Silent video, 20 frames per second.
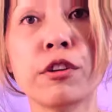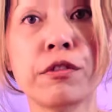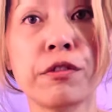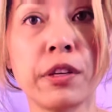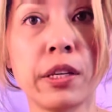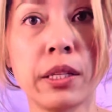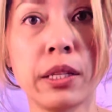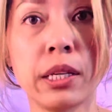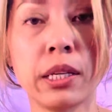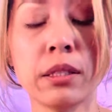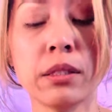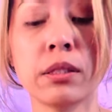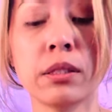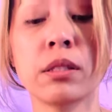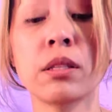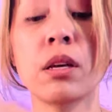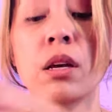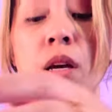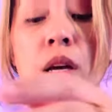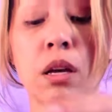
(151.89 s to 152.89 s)
feelings,
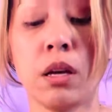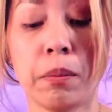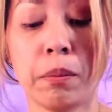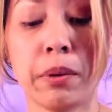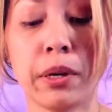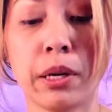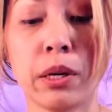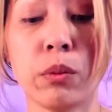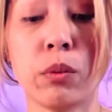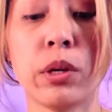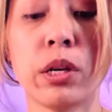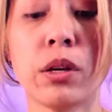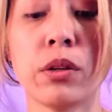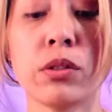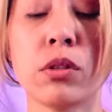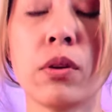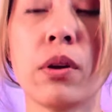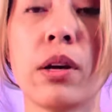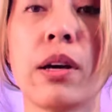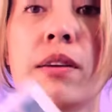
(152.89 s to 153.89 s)
but we
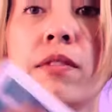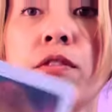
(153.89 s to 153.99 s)
also have